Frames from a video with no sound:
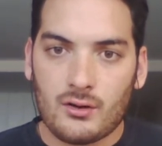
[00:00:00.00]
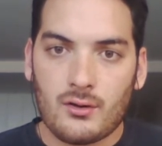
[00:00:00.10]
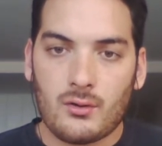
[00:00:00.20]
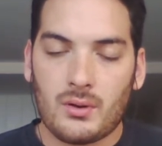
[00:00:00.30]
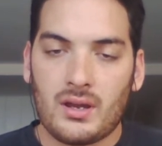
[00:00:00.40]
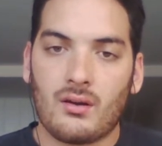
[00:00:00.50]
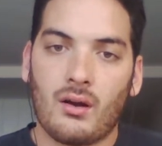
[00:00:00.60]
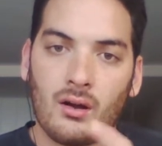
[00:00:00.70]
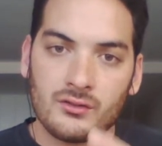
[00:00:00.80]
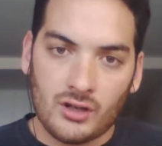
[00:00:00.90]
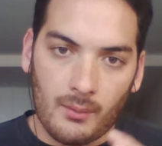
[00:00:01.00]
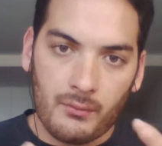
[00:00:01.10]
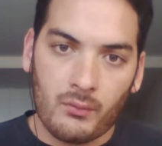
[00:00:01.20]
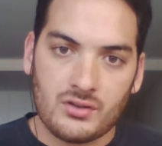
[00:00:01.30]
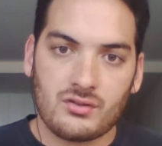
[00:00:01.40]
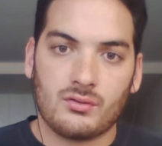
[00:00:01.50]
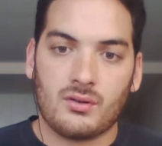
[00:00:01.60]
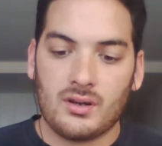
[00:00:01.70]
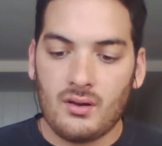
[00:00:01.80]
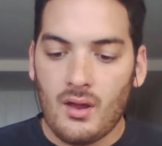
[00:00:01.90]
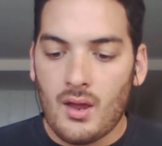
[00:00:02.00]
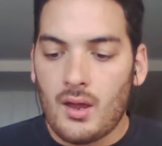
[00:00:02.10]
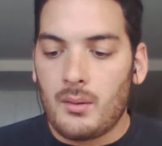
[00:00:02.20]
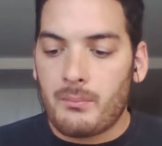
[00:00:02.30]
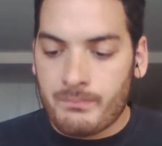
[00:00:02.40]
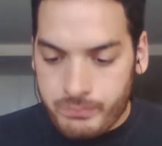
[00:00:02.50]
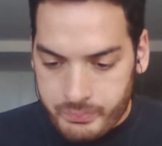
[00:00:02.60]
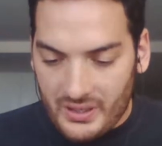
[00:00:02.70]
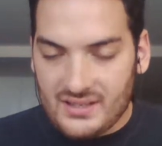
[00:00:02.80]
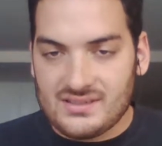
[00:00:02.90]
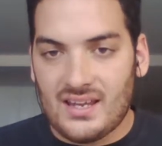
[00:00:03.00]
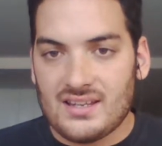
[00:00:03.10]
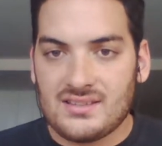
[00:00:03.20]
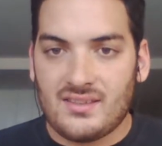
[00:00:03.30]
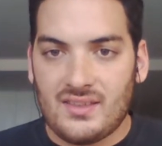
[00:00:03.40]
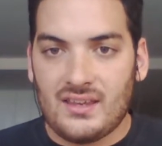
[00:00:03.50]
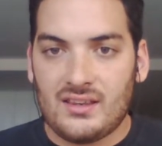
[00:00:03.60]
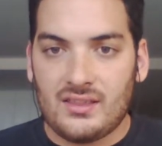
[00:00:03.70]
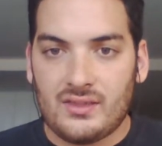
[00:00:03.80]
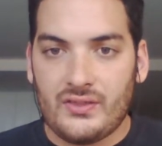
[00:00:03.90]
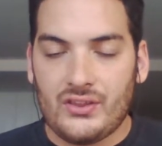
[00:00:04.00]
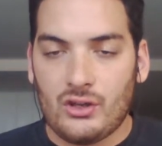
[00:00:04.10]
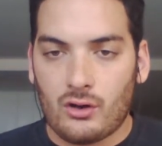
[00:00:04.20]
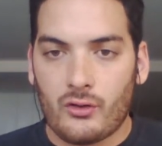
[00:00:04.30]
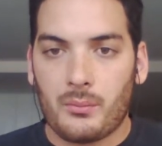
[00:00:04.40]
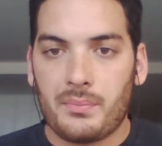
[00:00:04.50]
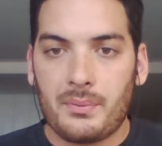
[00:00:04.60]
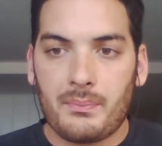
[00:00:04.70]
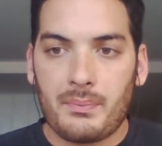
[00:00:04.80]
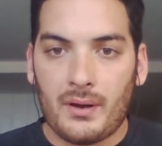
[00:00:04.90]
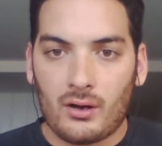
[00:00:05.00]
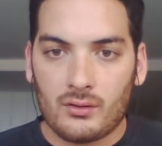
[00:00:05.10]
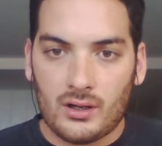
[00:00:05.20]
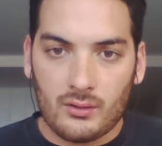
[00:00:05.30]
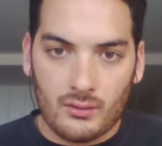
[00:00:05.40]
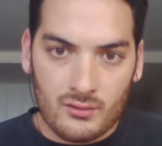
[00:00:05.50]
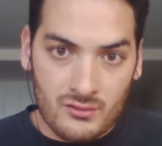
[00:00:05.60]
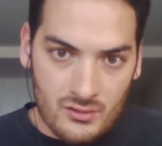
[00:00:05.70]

career on top of what you're doing. But he says the parallel